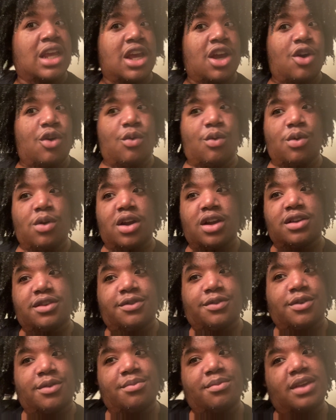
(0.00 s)
worked
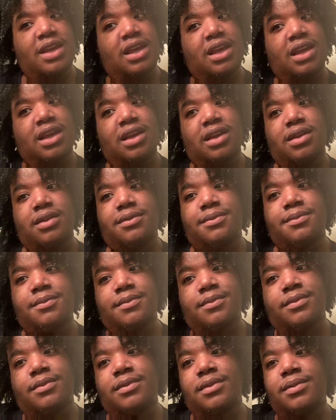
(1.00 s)
for me
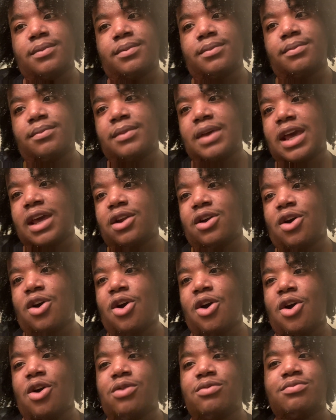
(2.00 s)
at
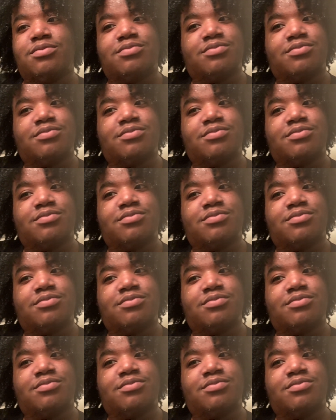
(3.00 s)
all.